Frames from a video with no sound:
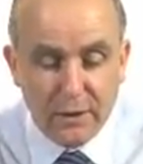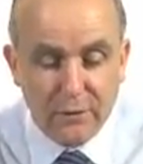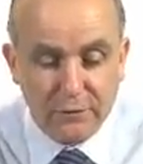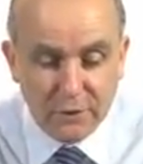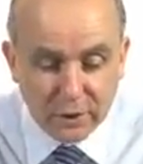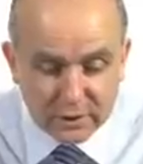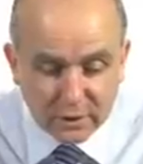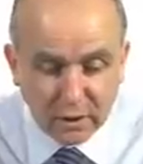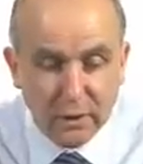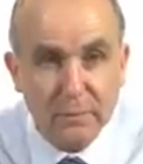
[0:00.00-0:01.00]
The first
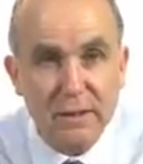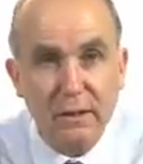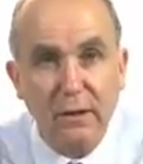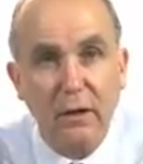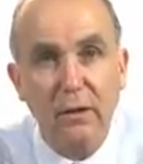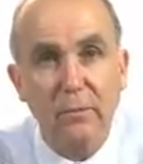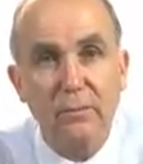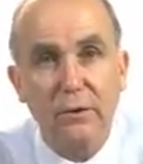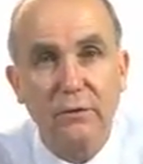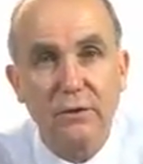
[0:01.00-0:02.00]
column is a
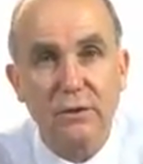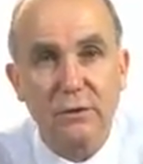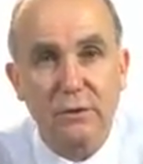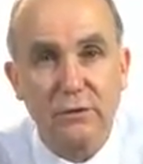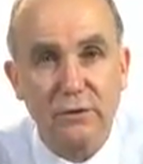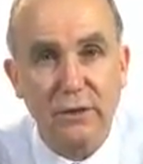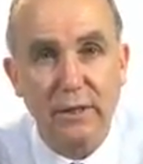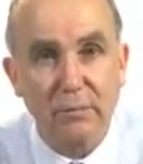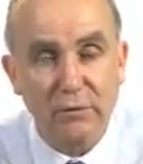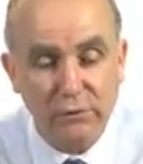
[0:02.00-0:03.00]
column you've
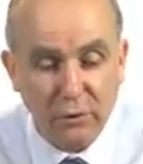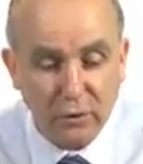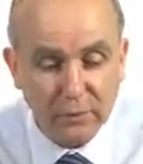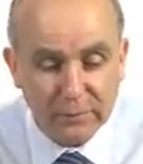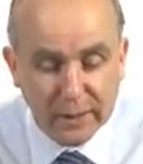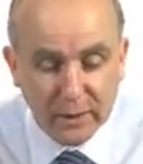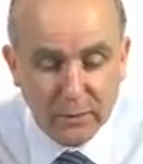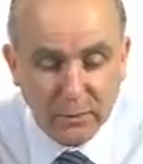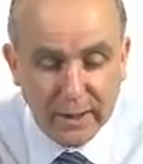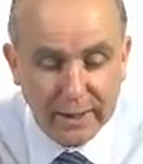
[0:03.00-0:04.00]
seen before,
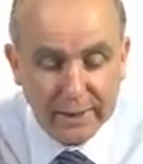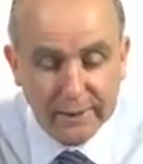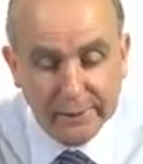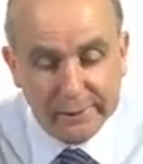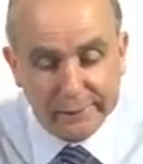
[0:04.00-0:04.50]
where